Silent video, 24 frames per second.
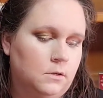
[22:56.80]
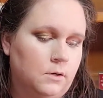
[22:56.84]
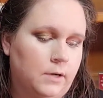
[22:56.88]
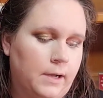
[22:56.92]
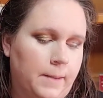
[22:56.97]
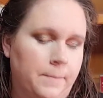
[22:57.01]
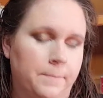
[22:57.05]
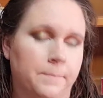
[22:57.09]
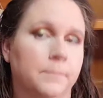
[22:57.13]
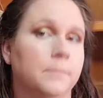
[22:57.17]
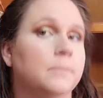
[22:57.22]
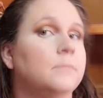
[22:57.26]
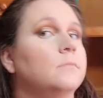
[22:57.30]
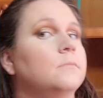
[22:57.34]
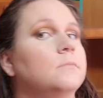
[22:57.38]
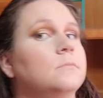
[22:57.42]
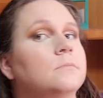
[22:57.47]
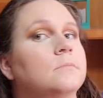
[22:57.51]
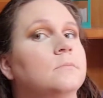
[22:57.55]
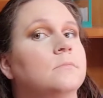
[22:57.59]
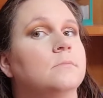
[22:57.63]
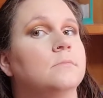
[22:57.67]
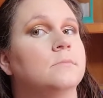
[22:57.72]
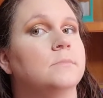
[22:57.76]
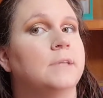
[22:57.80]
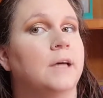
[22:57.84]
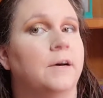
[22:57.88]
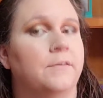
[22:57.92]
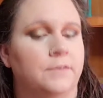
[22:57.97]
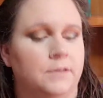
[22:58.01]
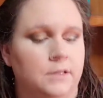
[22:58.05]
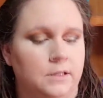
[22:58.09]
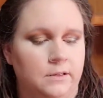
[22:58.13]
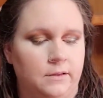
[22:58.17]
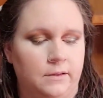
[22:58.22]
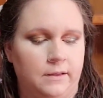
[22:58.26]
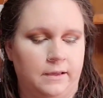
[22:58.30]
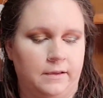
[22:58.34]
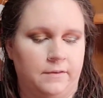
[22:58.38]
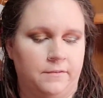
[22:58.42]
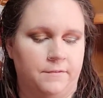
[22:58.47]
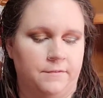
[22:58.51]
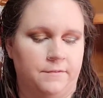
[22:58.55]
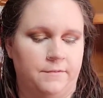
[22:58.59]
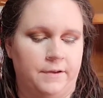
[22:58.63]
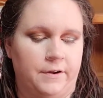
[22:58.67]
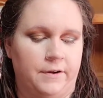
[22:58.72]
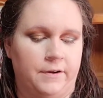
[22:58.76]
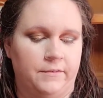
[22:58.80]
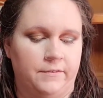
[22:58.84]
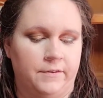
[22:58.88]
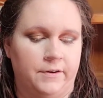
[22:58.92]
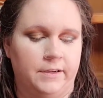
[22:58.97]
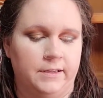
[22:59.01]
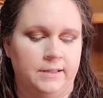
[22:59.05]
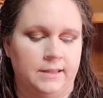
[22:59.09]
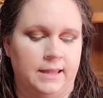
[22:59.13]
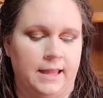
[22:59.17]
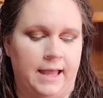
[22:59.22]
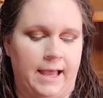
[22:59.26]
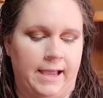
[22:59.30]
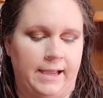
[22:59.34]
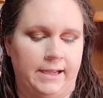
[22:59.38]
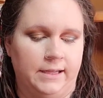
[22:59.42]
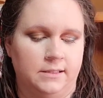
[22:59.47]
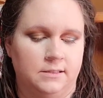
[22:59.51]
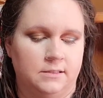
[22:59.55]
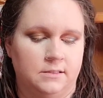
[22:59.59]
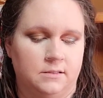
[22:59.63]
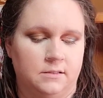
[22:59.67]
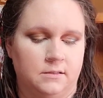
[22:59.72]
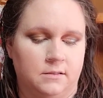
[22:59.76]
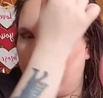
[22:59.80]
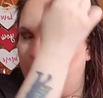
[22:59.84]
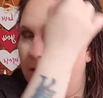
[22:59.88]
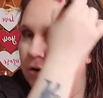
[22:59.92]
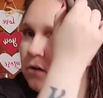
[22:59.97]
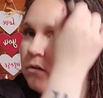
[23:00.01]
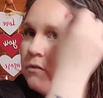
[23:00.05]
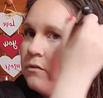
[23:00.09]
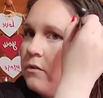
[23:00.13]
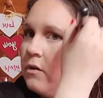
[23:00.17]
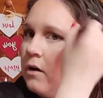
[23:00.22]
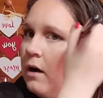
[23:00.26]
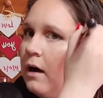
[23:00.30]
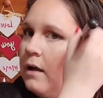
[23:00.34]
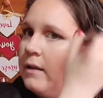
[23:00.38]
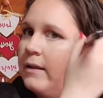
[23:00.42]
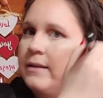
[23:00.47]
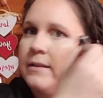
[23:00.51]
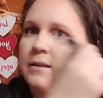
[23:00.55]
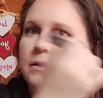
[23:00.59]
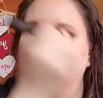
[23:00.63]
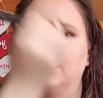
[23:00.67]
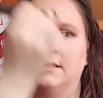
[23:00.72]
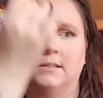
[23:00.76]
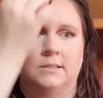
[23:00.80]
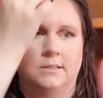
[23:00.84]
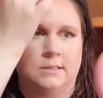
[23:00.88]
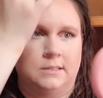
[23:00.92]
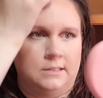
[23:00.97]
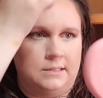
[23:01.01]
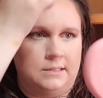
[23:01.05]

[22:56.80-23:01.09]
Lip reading: Okay, definitely like very, very light. Like overall, like this is